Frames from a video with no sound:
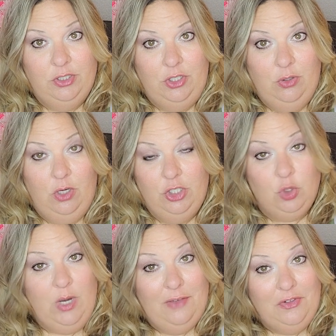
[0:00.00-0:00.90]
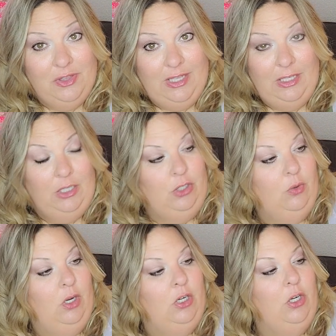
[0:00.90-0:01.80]
So you are traveling,
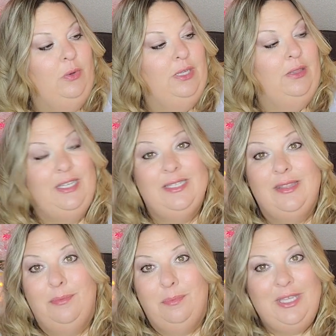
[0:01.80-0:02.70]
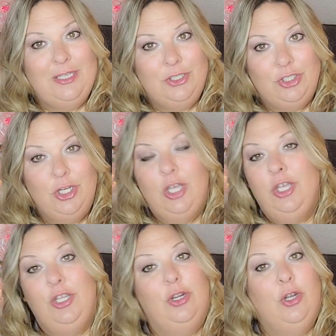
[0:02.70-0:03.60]
you are going like to the beach,
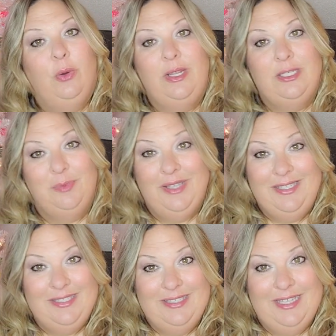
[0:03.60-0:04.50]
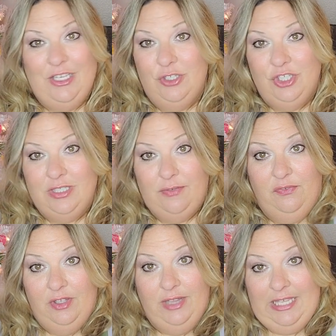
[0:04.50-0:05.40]
you're going to places that you just
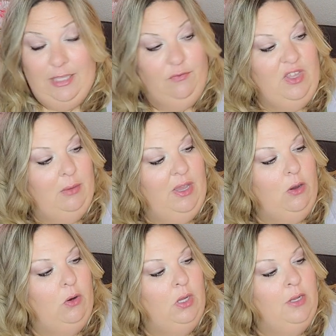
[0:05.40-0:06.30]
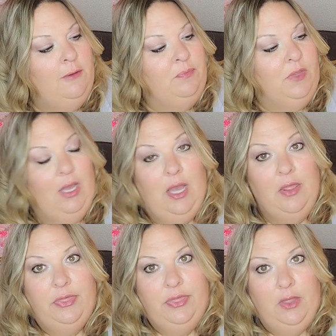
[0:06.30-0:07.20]
feel like iffy about.
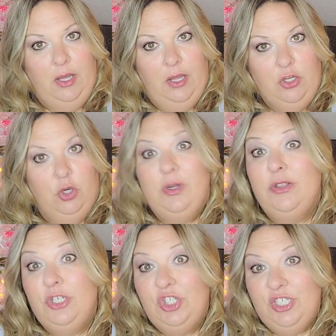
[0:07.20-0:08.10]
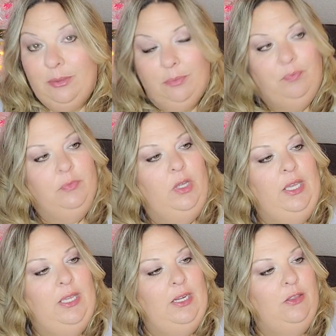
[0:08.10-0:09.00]
You're going to the gym,
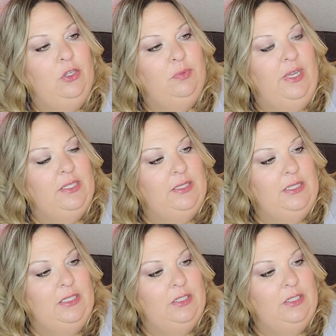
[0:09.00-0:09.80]
like any of those places. Let's see.